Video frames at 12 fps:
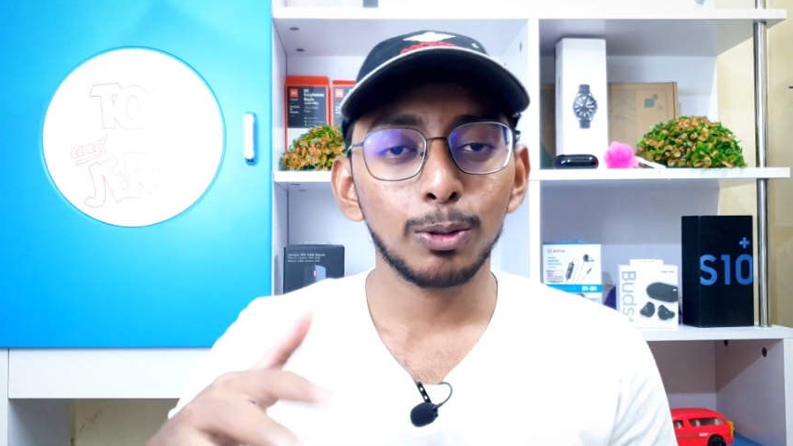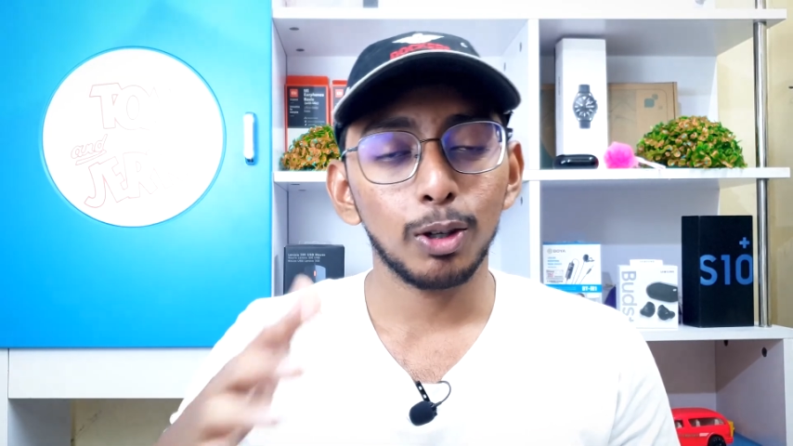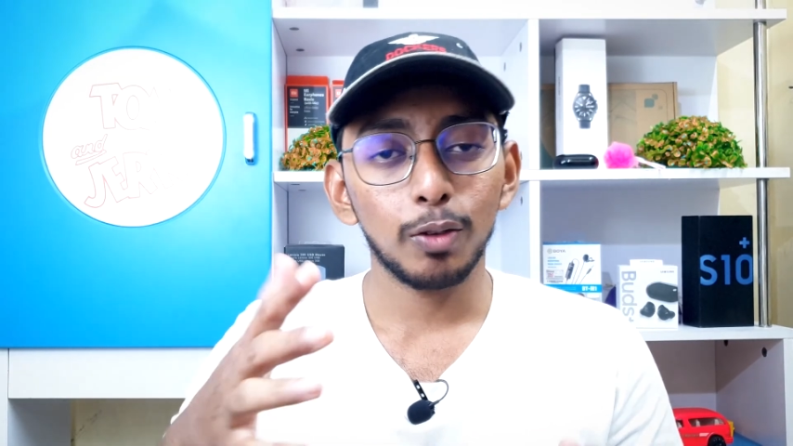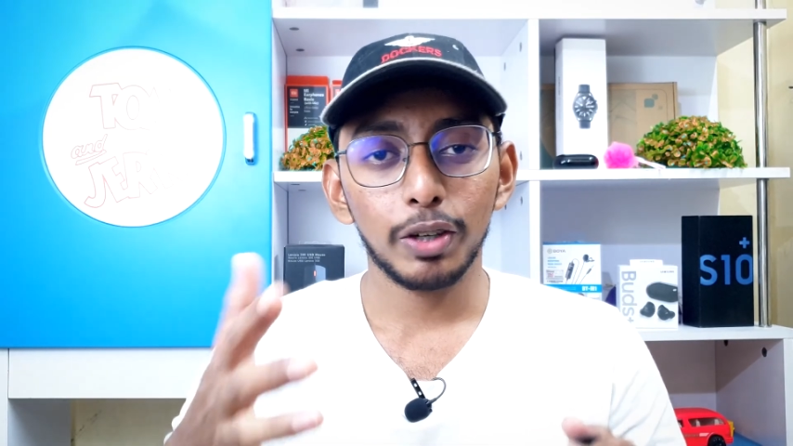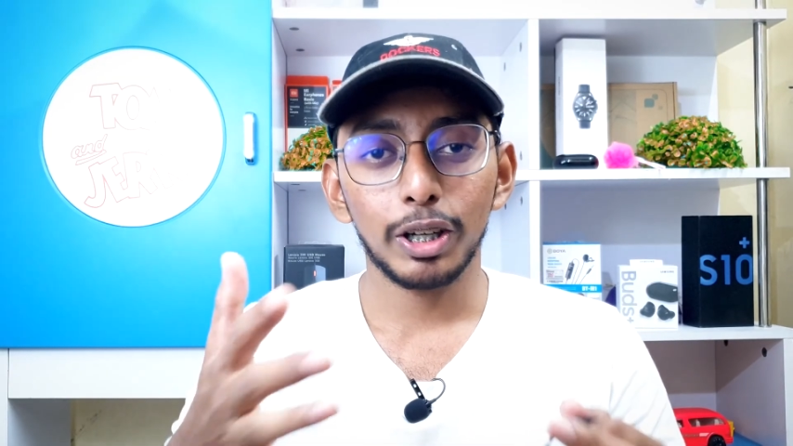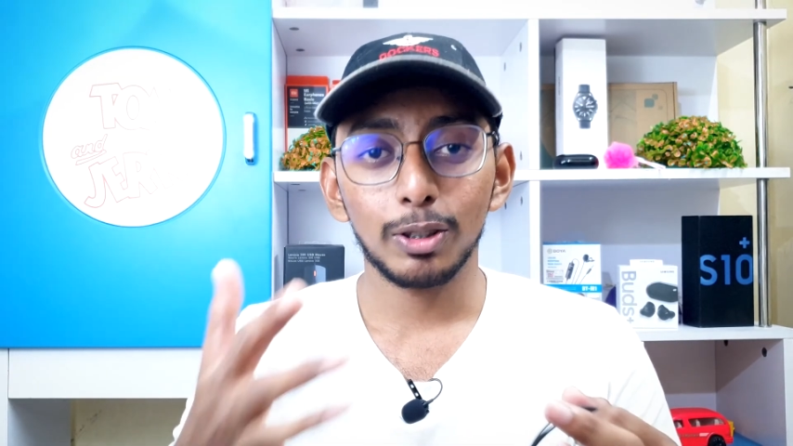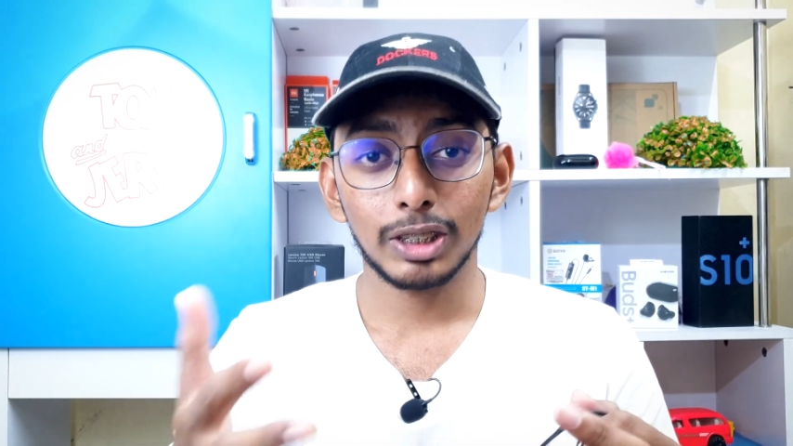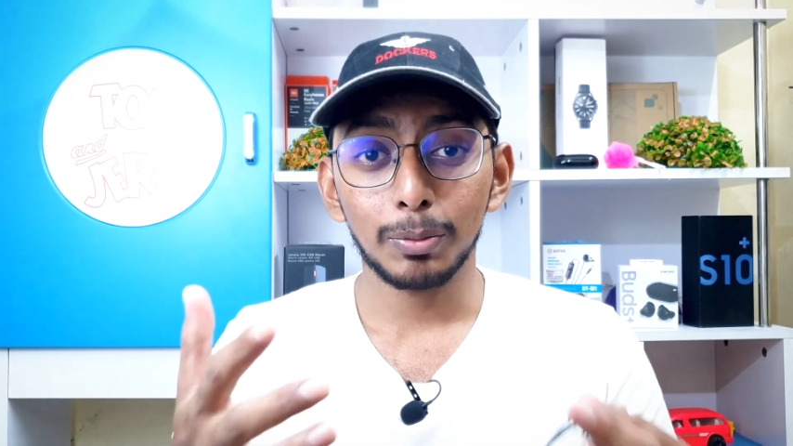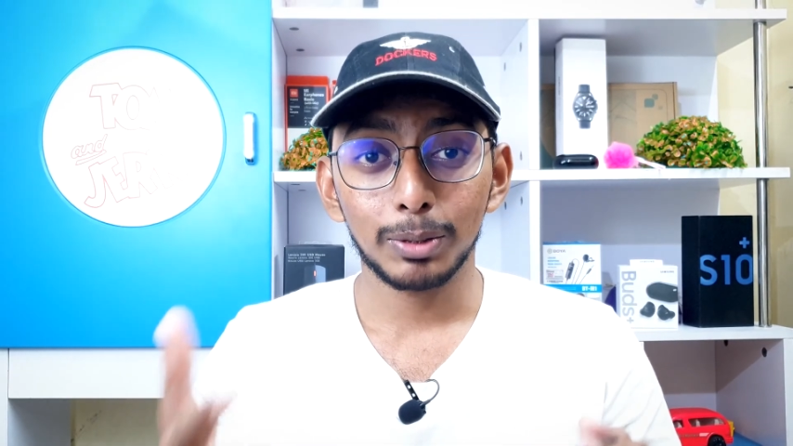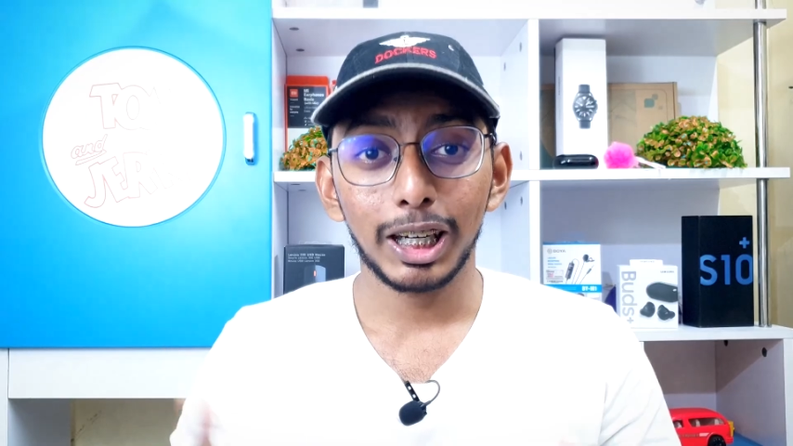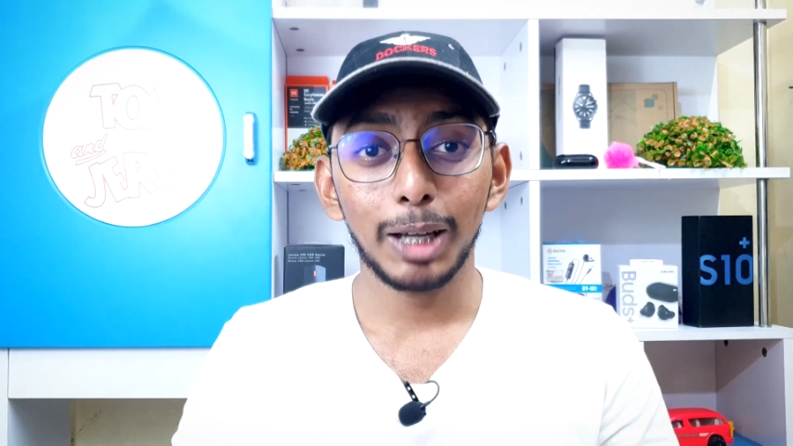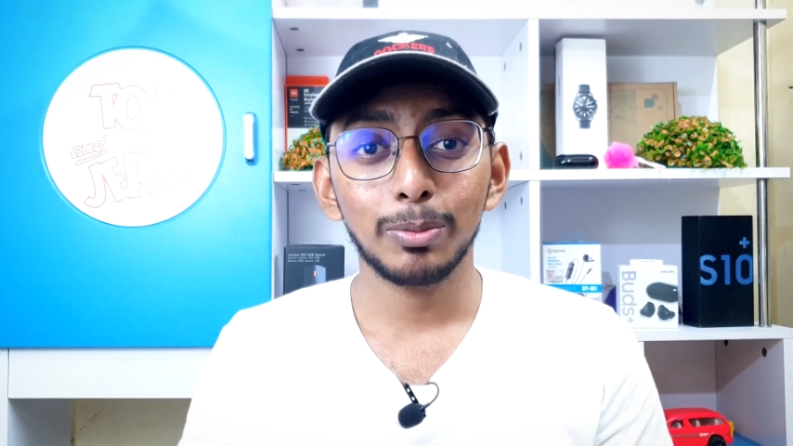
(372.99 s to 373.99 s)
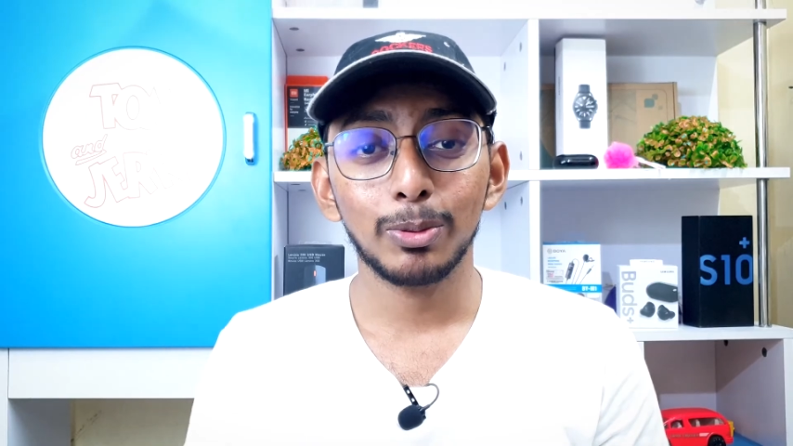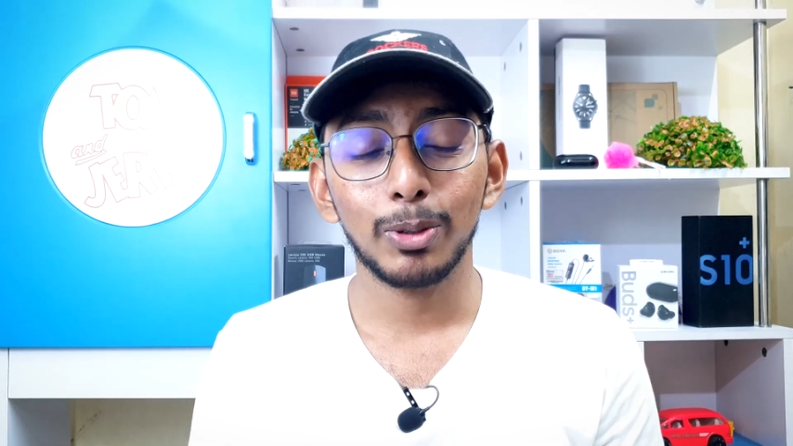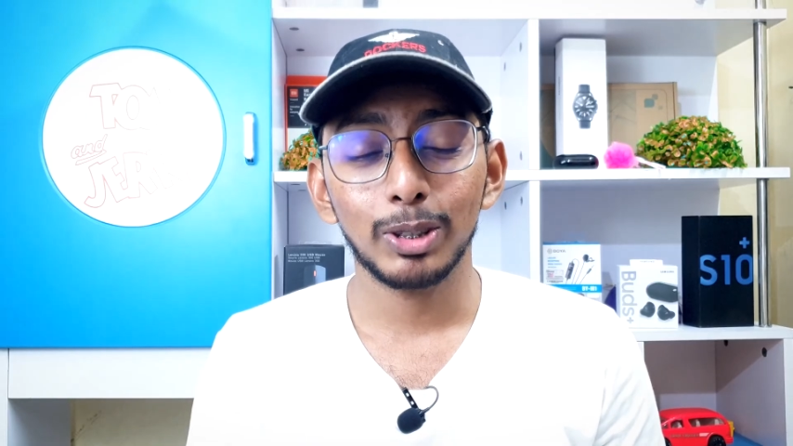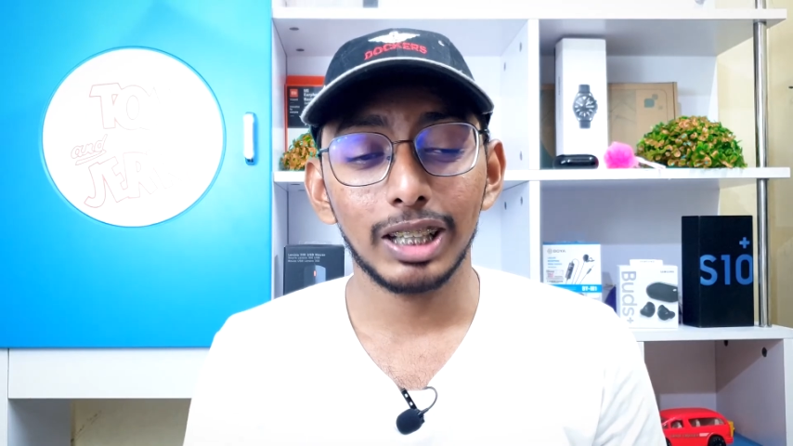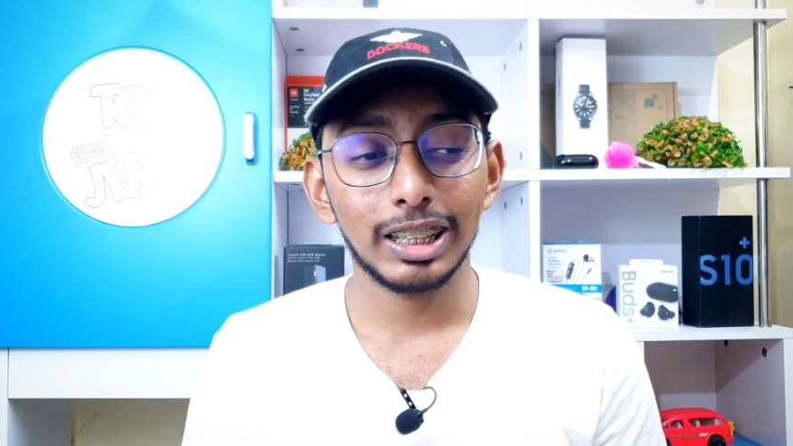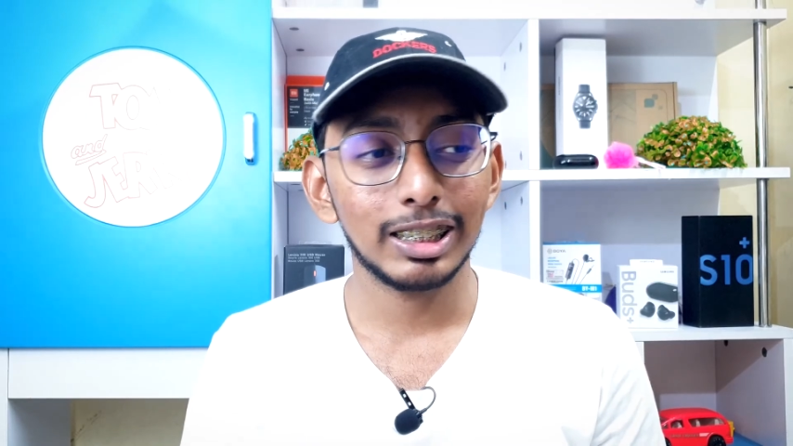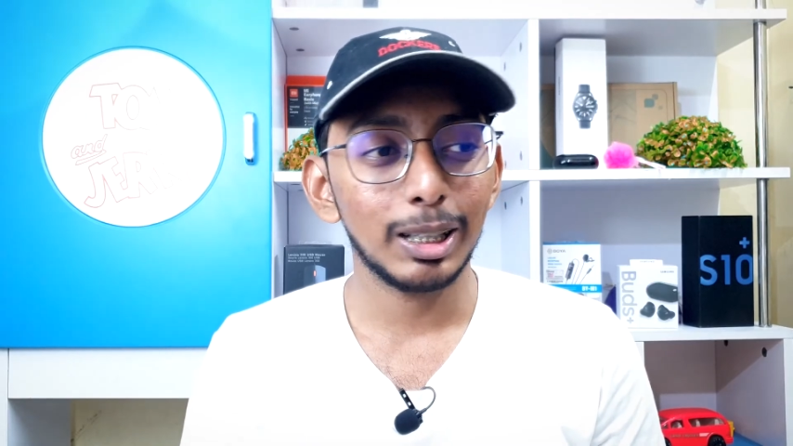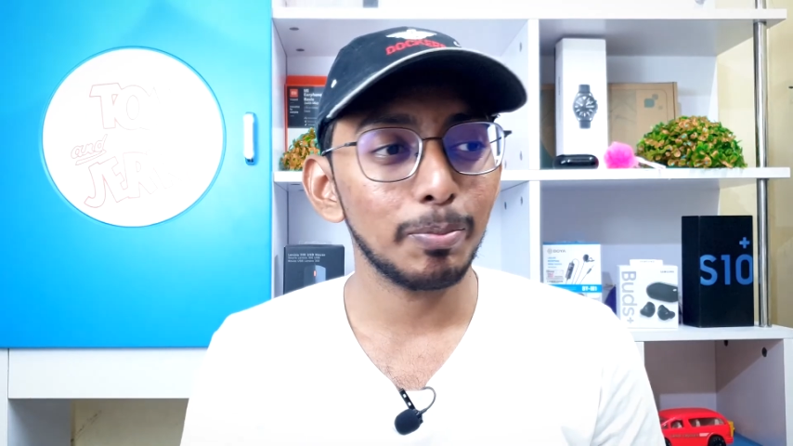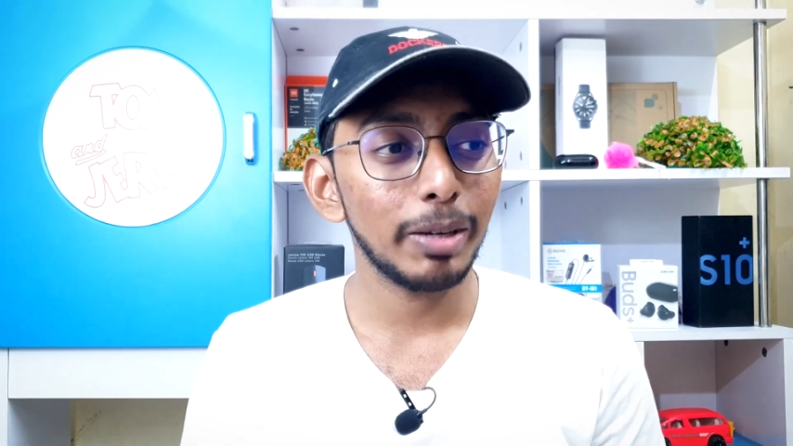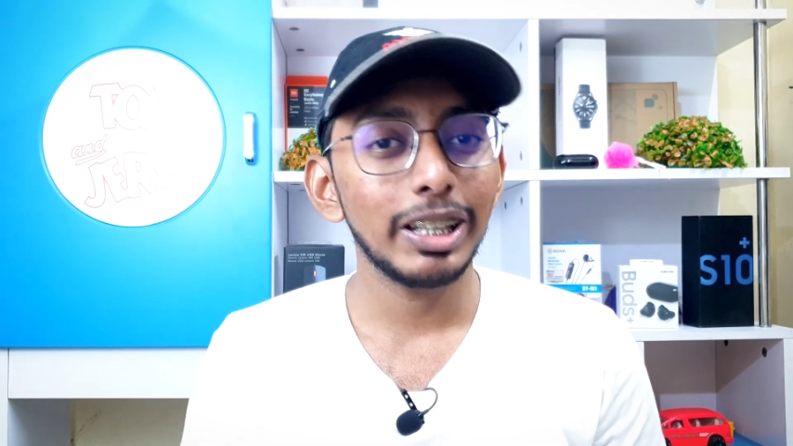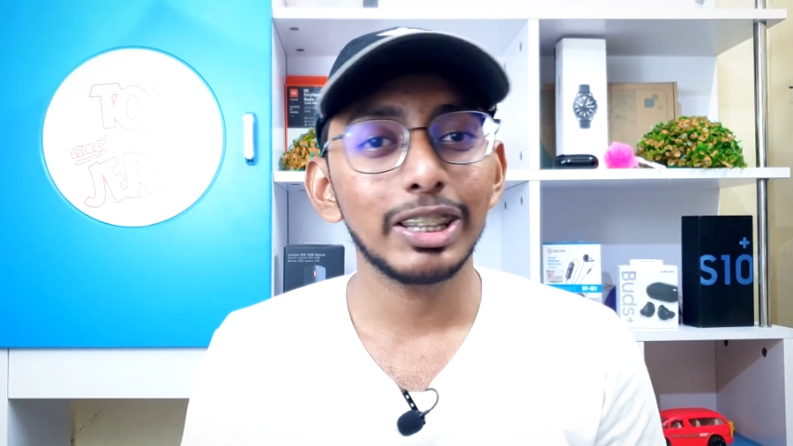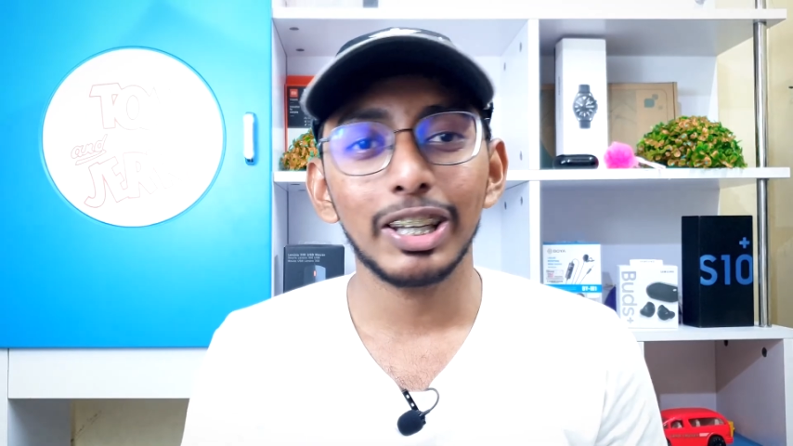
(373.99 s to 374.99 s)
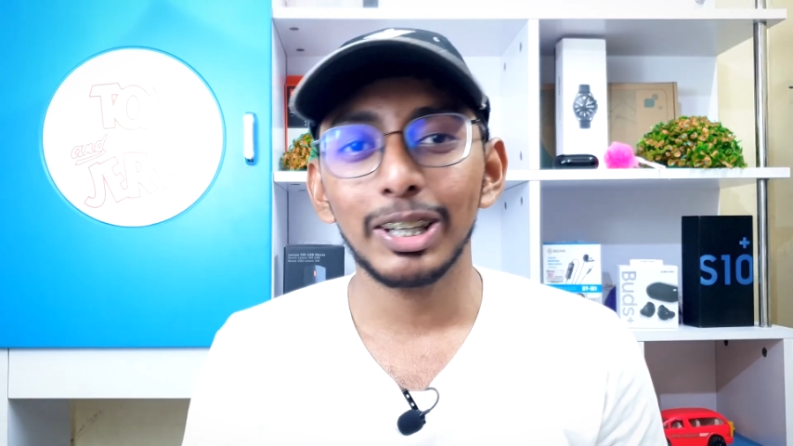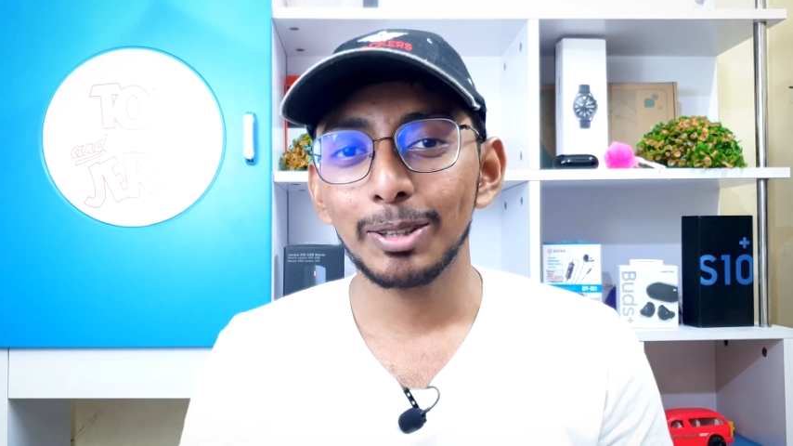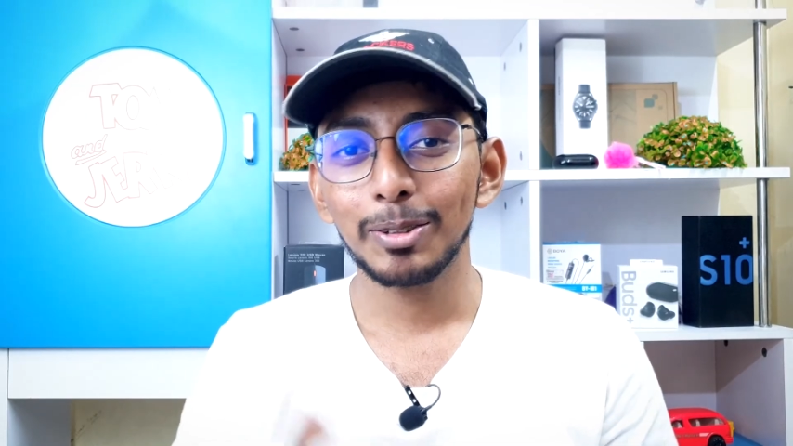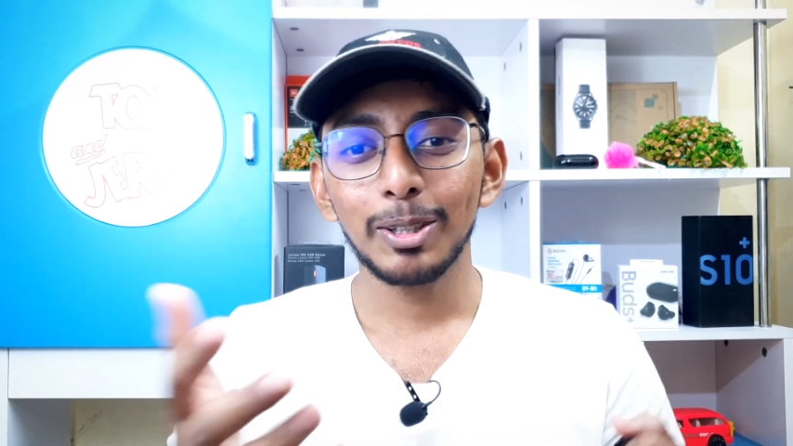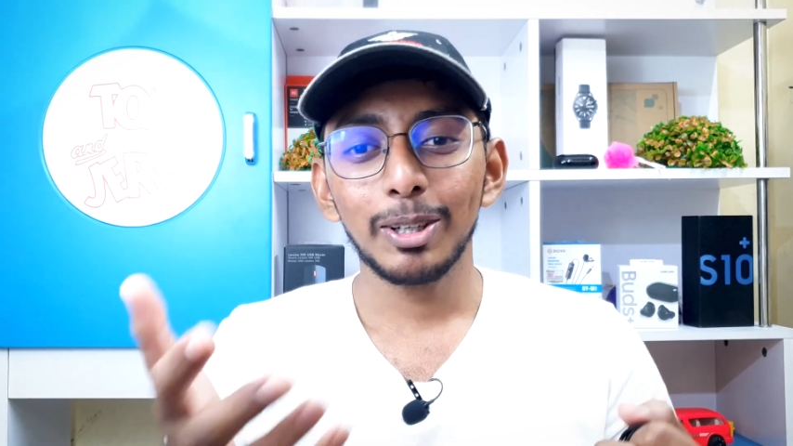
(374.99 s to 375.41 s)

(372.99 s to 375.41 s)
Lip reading: Don't forget to subscribe, because that's the main thing,